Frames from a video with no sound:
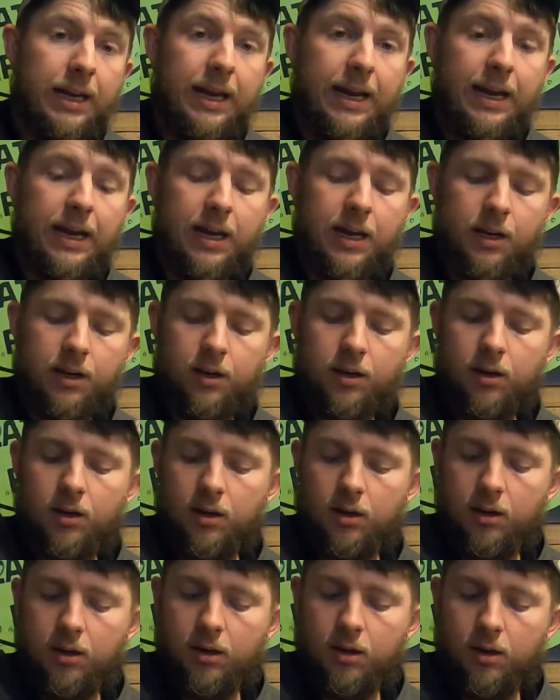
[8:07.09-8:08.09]
And
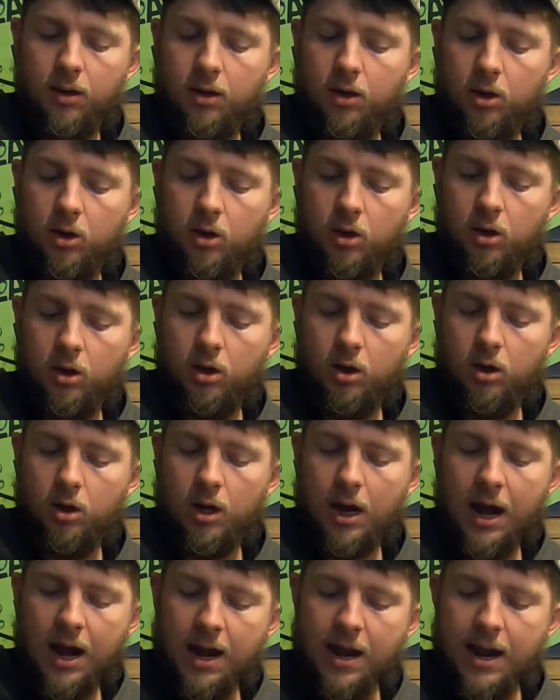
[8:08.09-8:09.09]

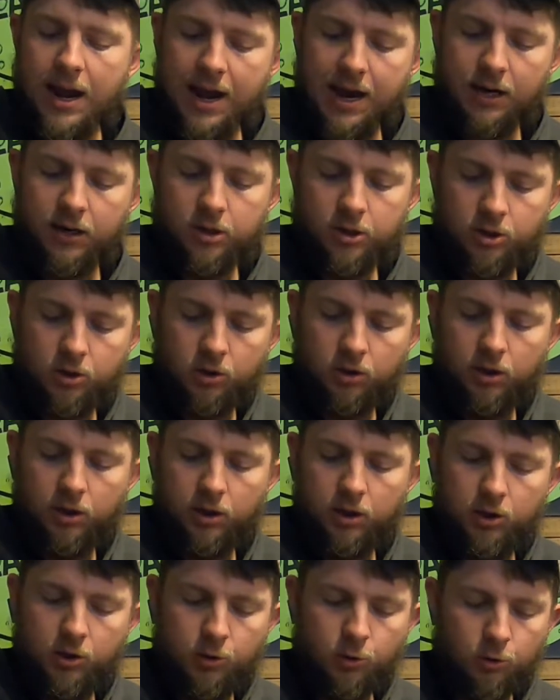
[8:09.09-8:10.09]
I
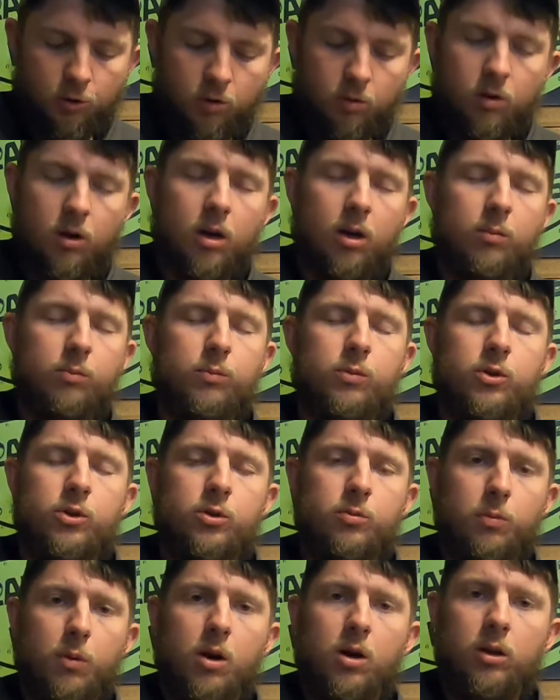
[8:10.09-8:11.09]
actually grew up
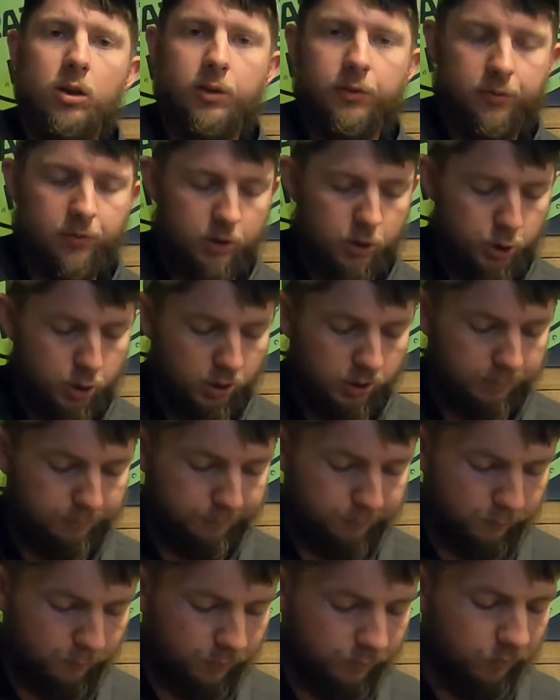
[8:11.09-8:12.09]
smallie fishing.
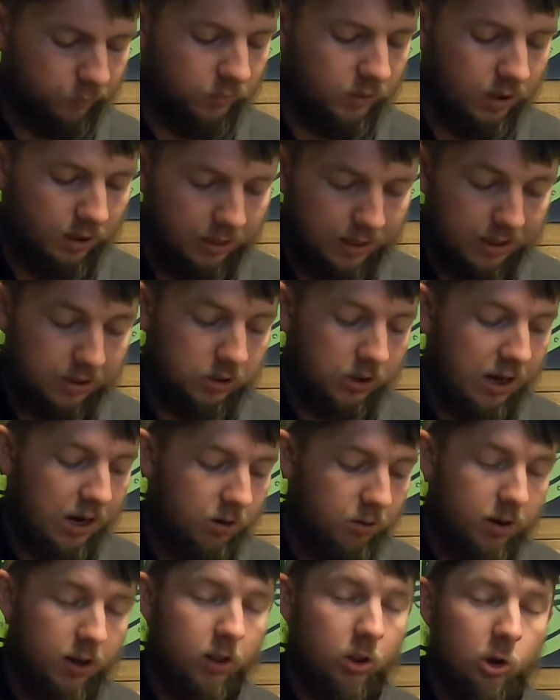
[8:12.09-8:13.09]
That's
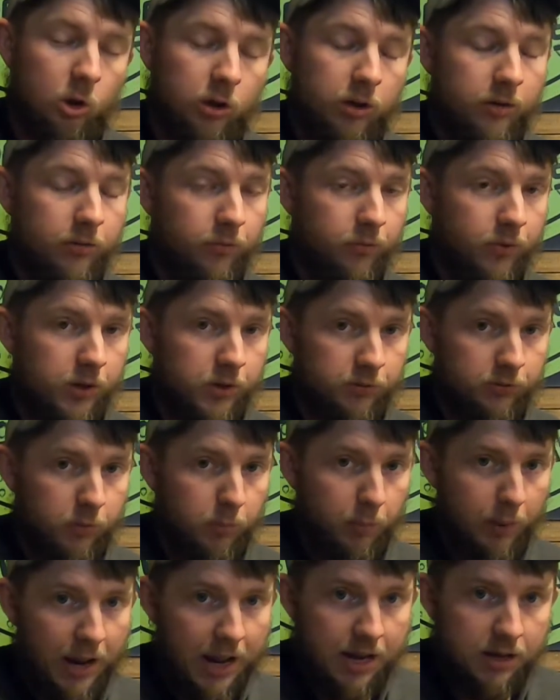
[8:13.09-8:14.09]
how I learned to fish for
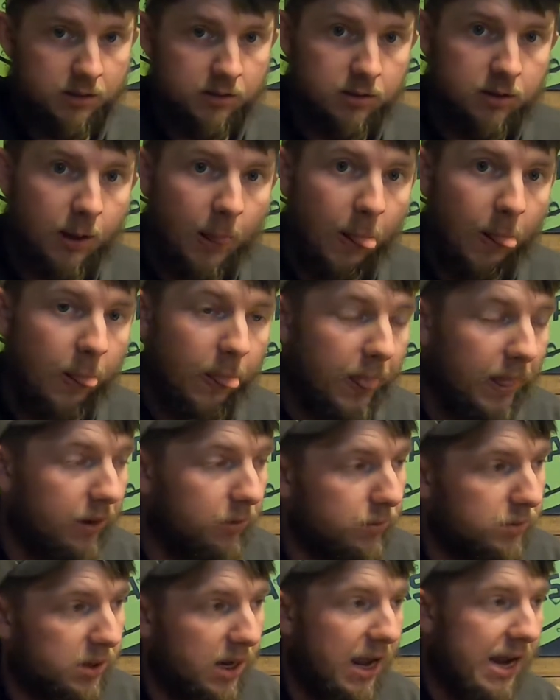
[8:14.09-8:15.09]
bass. It
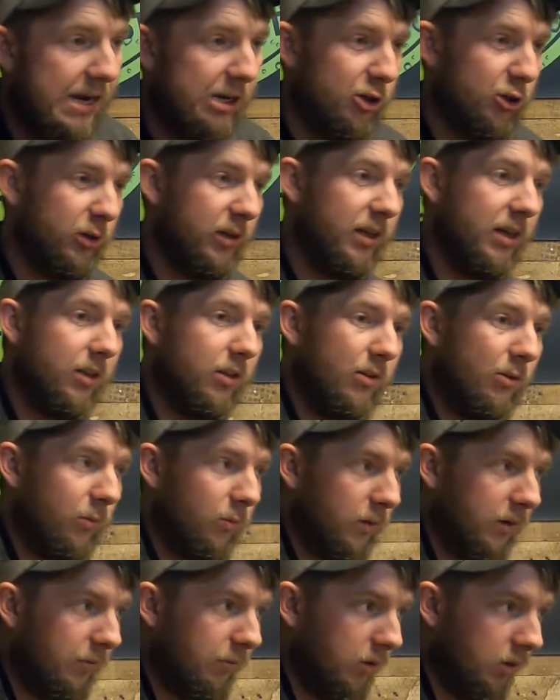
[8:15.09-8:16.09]
was actually in the
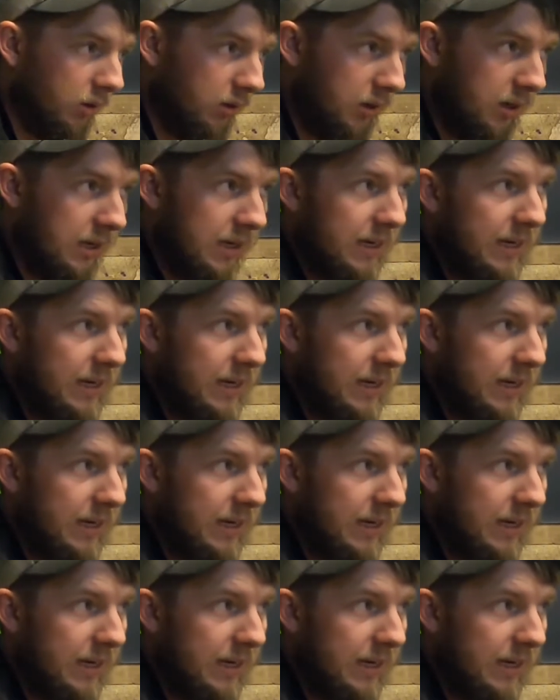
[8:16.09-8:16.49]
river.